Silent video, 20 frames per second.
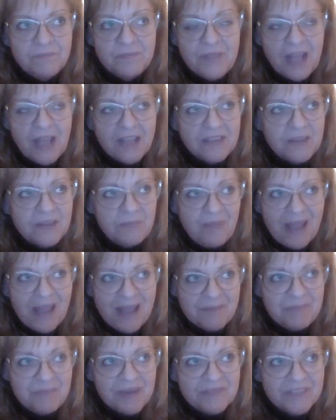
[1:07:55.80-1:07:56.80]
not the
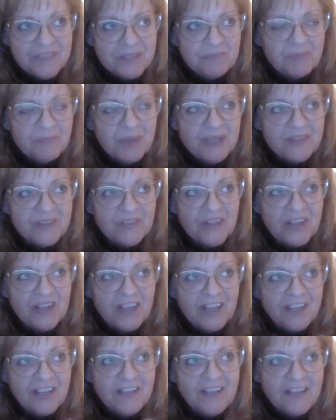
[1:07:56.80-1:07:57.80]
map of it, but
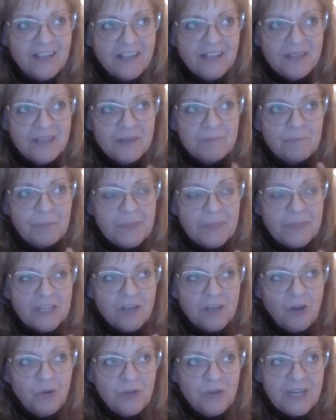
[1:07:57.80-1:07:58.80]
the
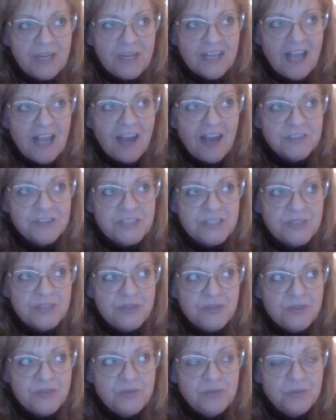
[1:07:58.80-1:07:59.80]
code, how
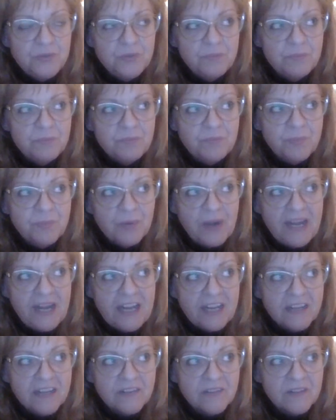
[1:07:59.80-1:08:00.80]
to
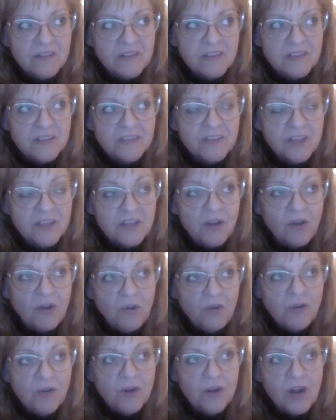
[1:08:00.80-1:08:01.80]
break the
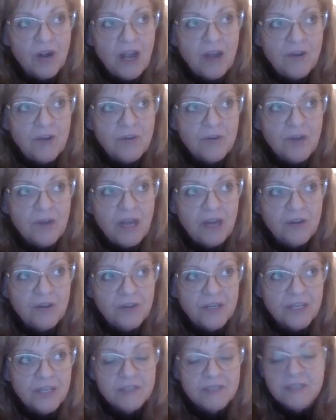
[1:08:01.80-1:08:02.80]
code, or
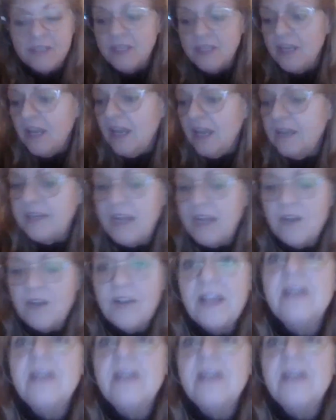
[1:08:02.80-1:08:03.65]
how to. Now